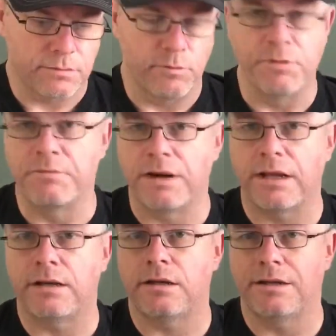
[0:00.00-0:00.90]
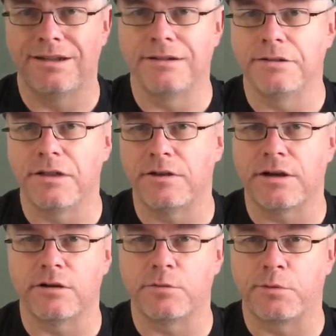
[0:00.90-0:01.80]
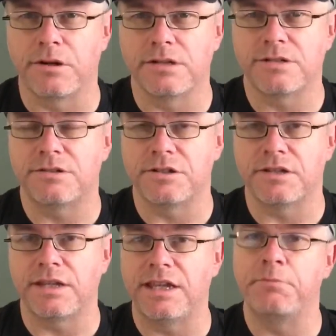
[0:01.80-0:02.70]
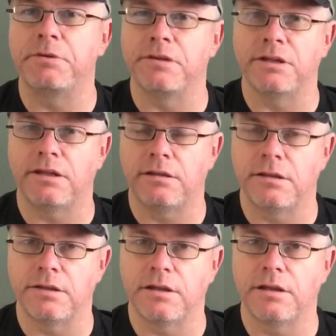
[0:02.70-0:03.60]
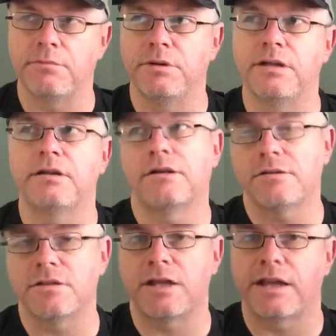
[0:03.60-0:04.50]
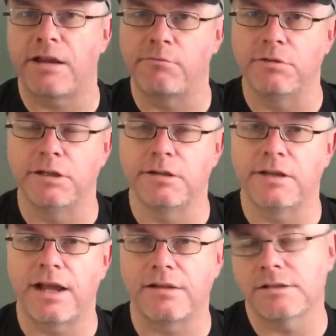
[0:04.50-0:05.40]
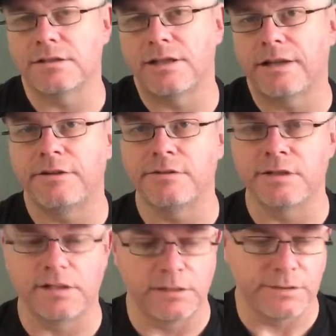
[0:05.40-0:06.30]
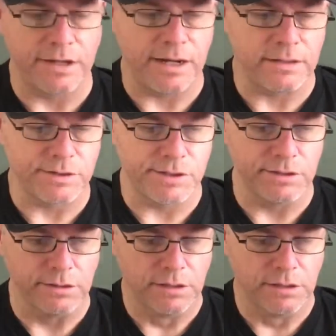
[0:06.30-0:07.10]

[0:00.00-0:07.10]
Wouldn't mind getting another AeroPress just to keep in the kit, but I also like having one here at the house because I like using it here at the house too.